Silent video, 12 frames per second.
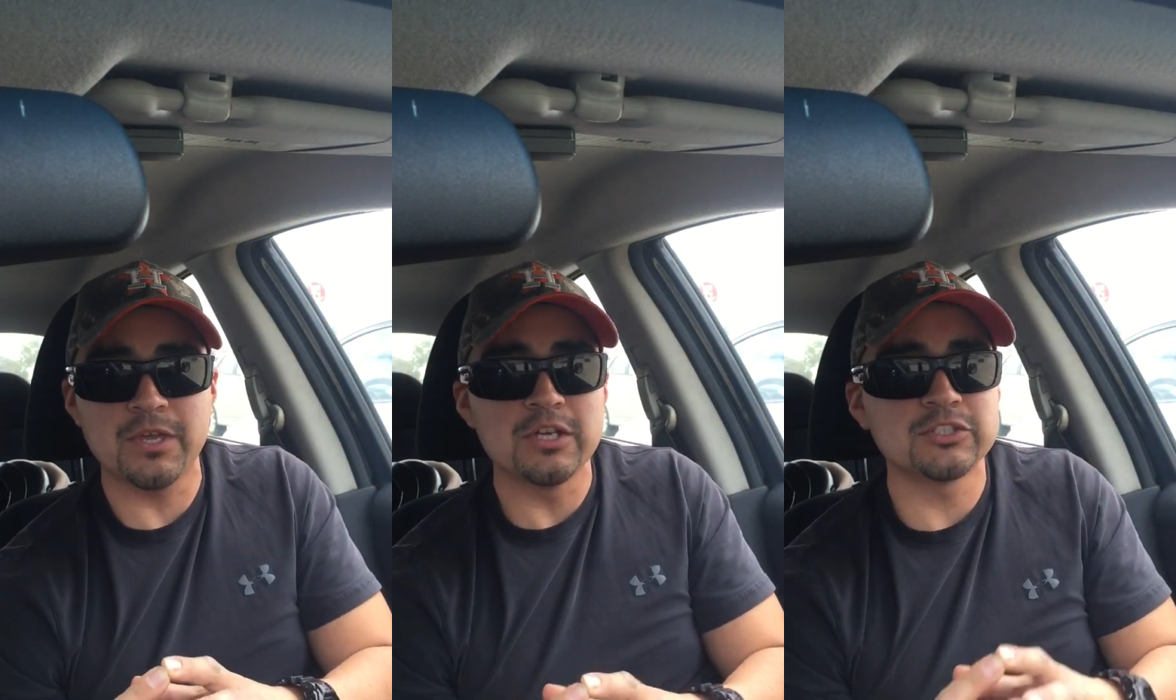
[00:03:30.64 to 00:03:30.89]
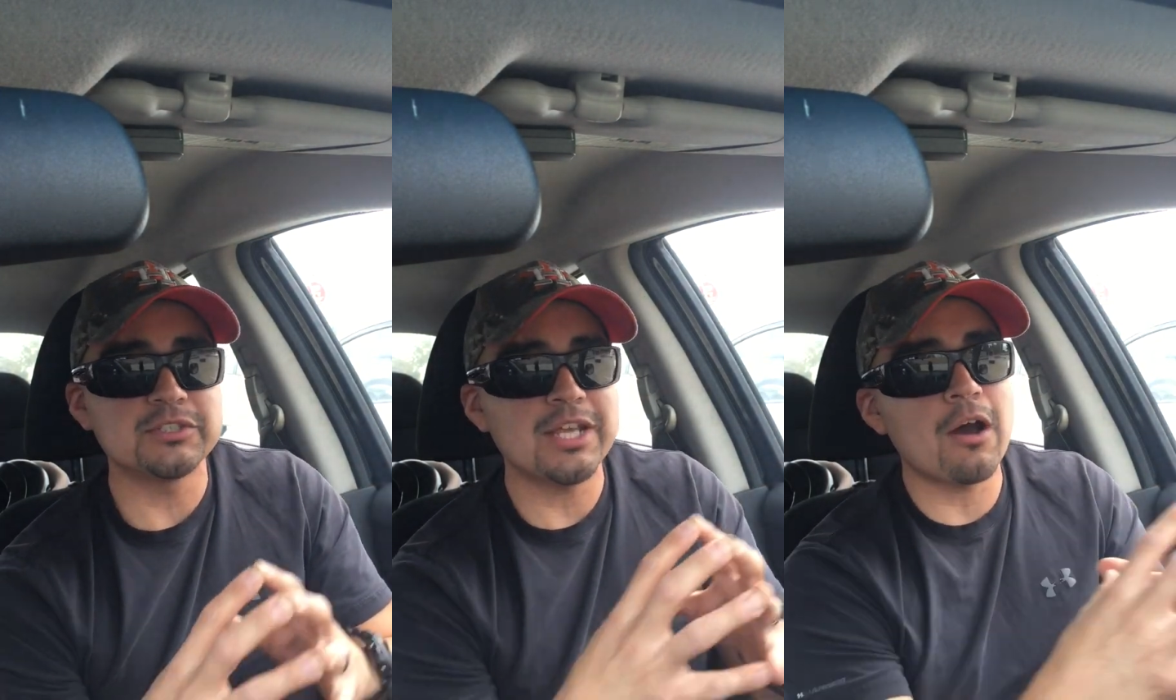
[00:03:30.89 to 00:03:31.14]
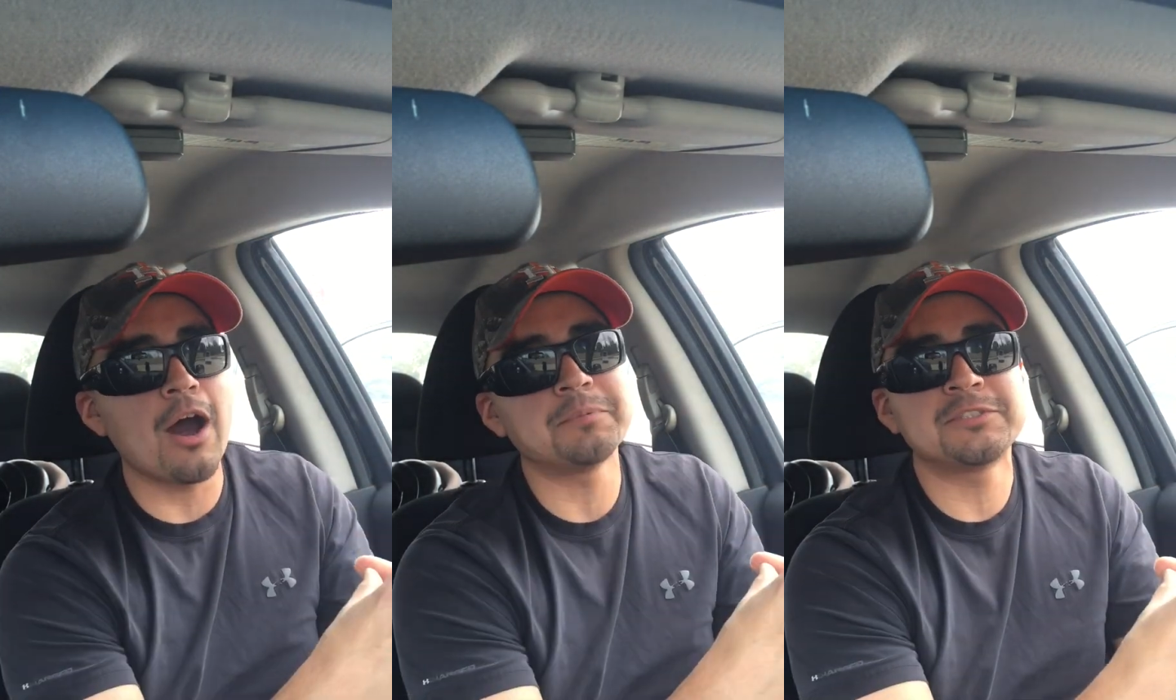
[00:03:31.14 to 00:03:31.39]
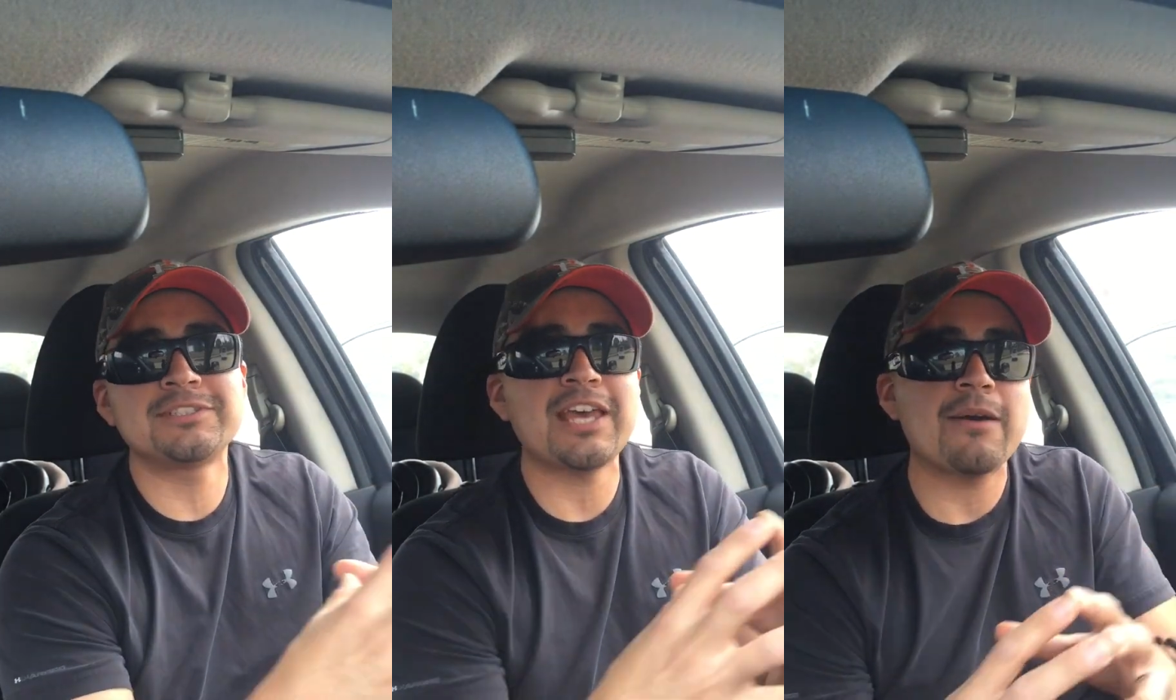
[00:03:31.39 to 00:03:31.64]
So now I'm
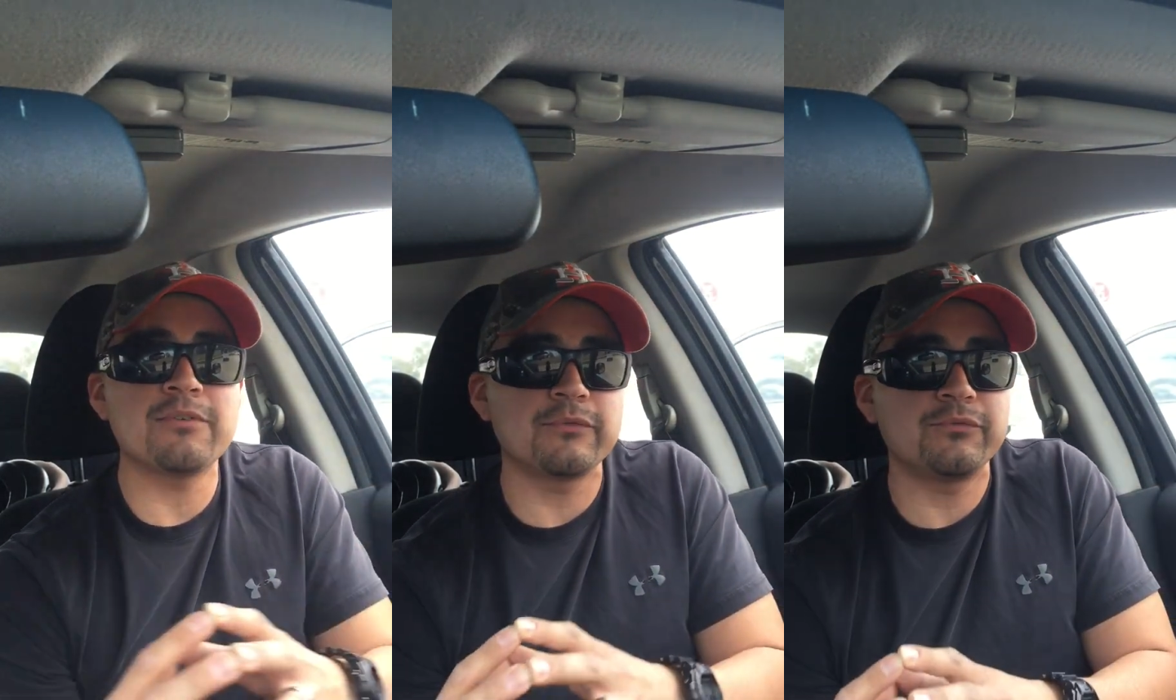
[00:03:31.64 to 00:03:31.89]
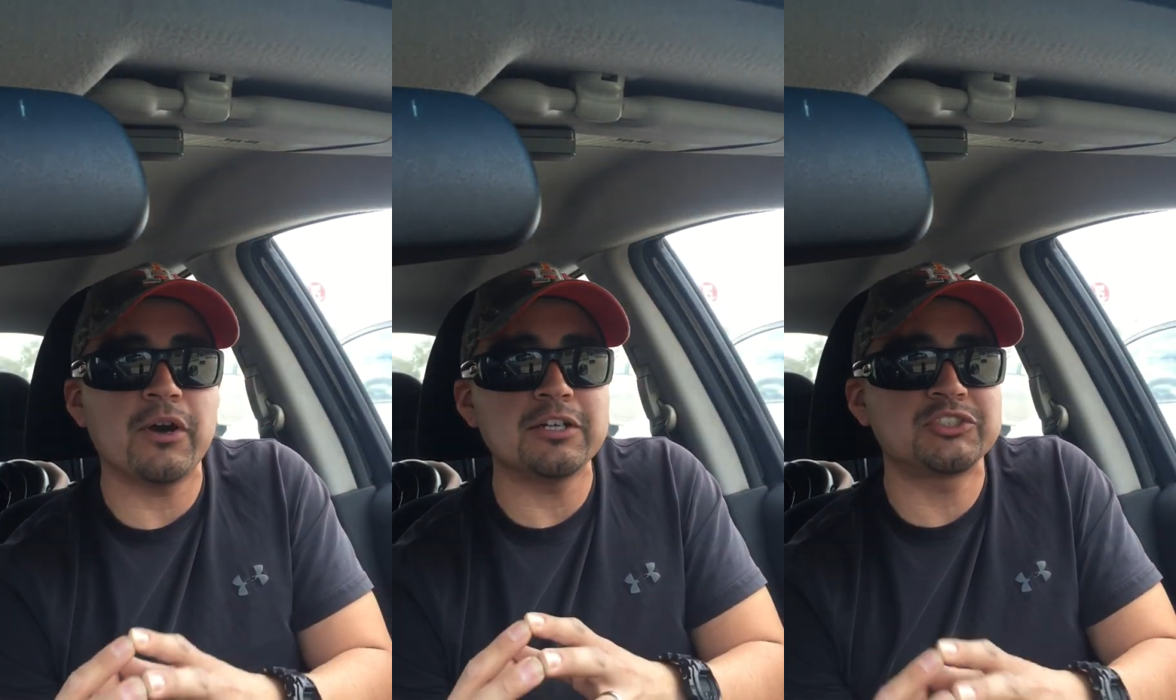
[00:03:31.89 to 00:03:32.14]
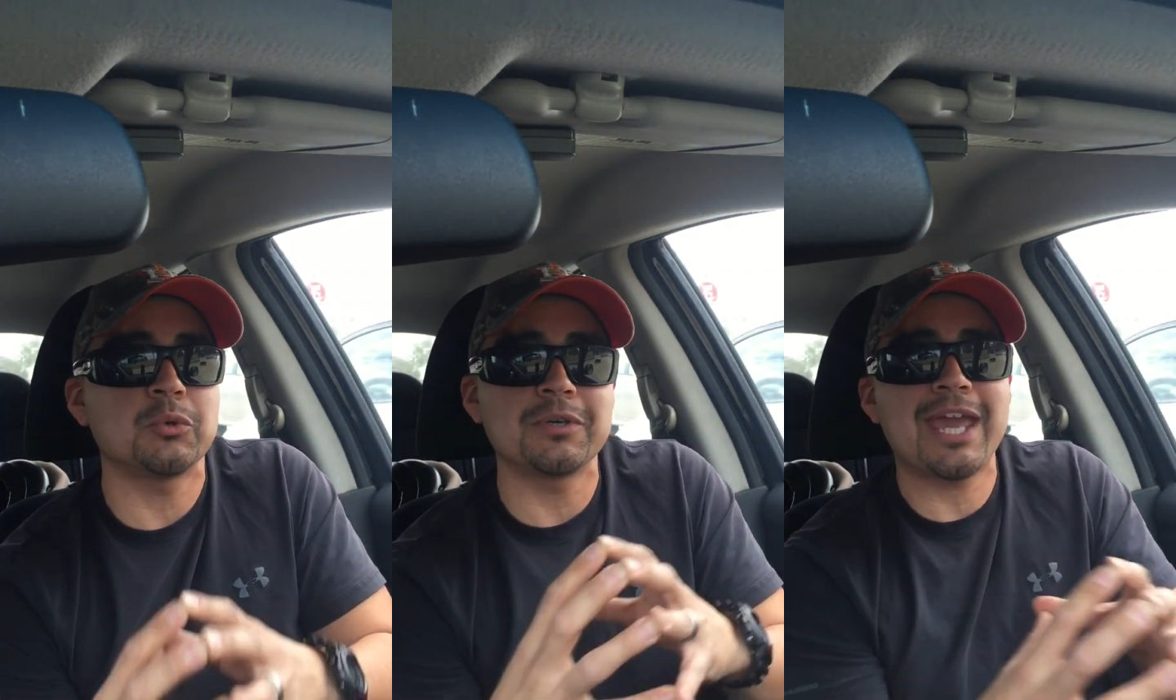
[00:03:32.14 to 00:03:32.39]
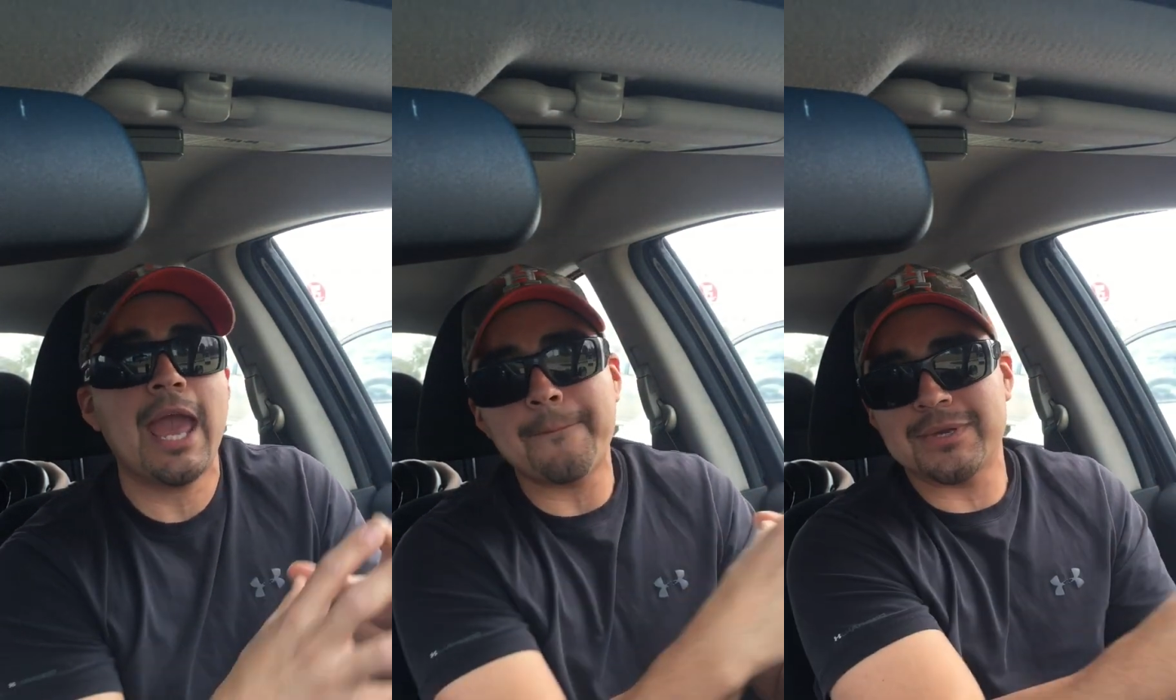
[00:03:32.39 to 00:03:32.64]
just having fun, so it
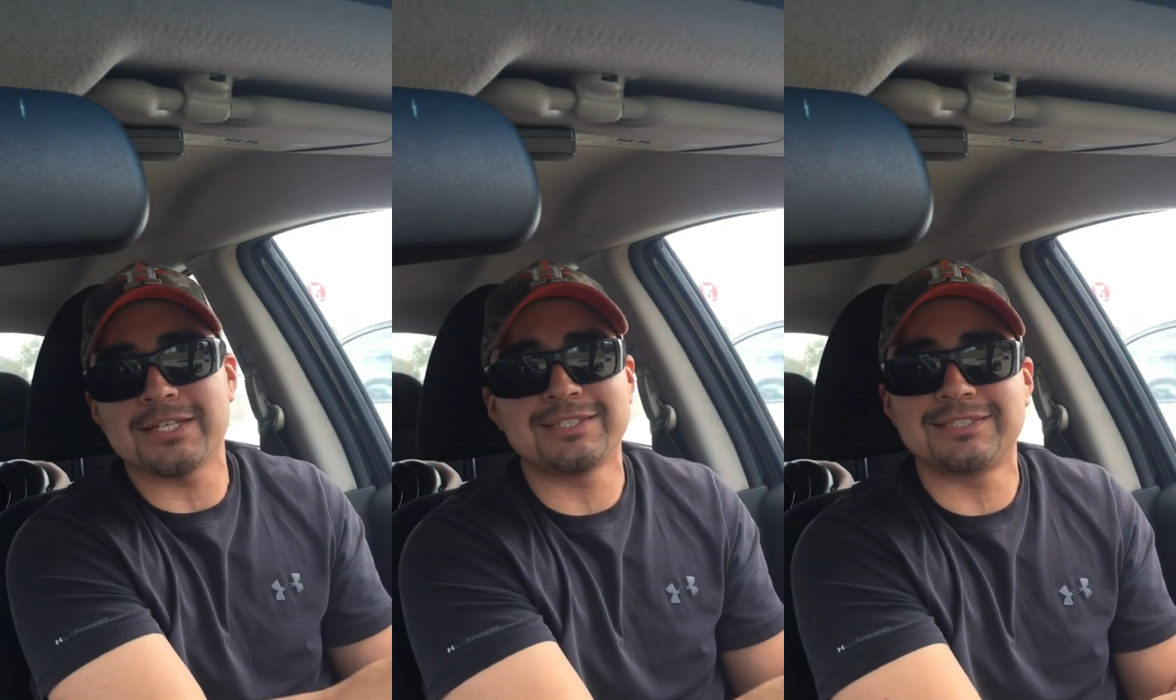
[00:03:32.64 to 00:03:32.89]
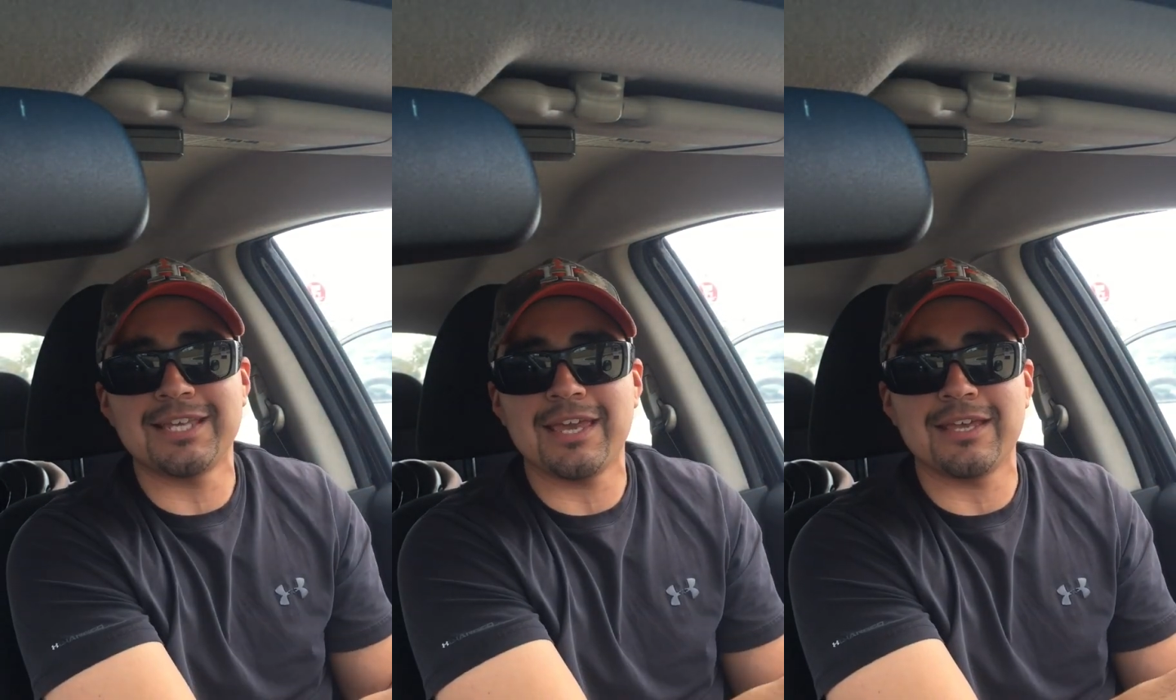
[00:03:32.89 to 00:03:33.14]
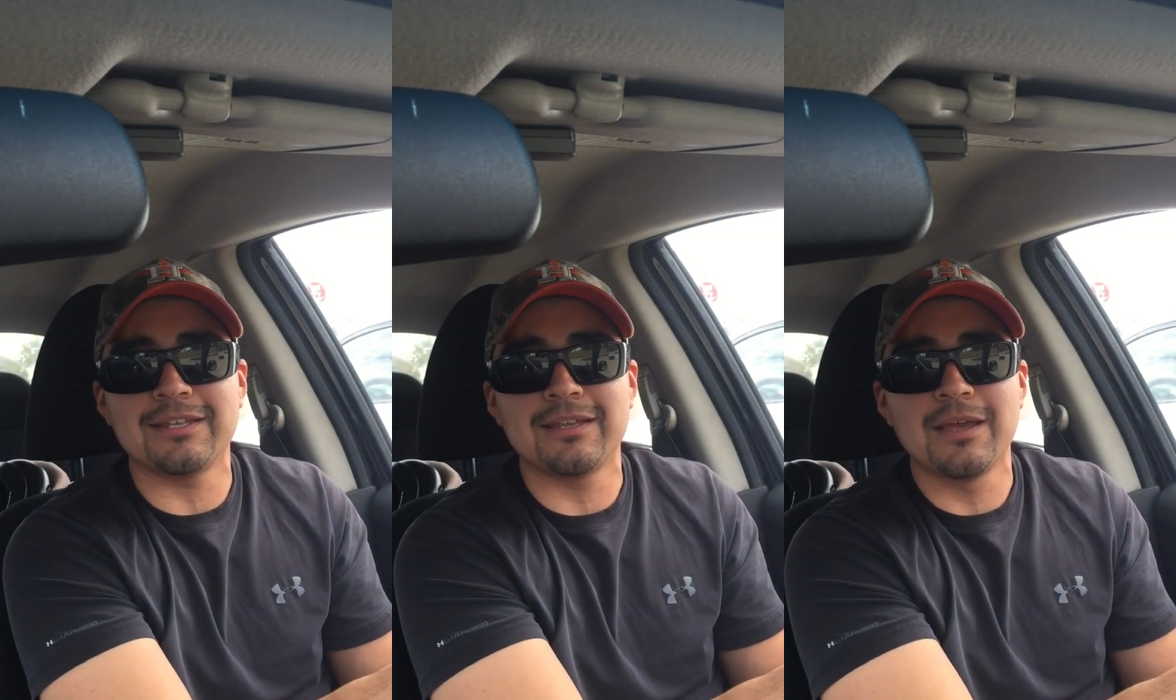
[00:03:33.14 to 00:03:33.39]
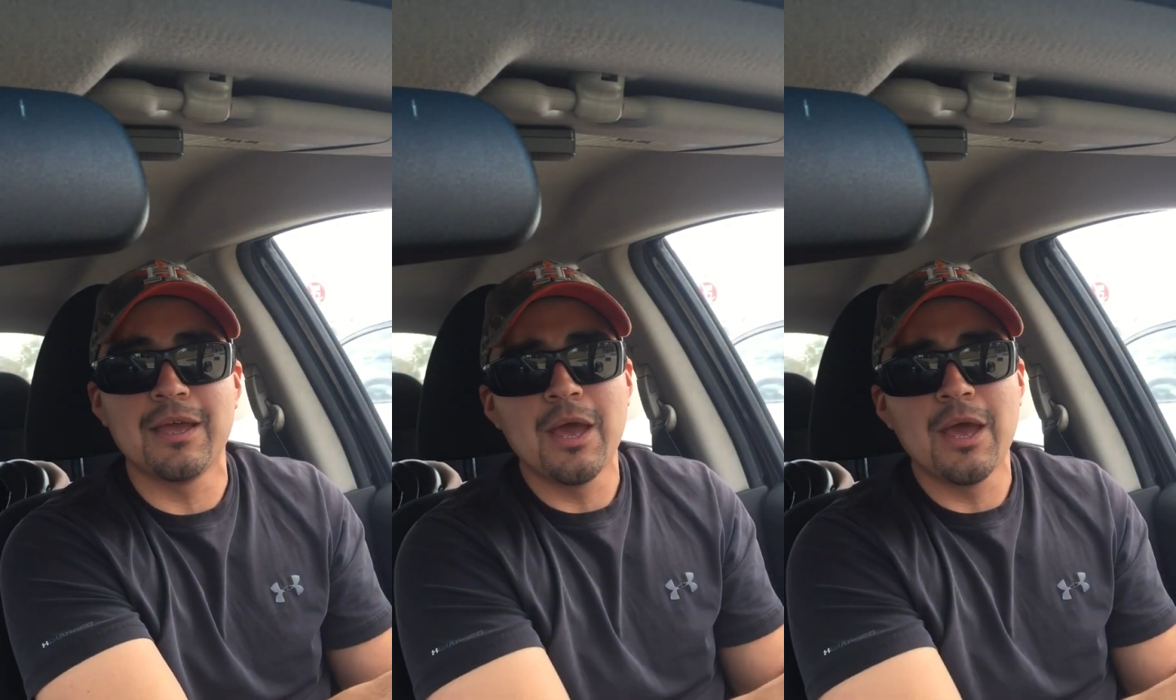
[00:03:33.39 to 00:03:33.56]
can't be a sin.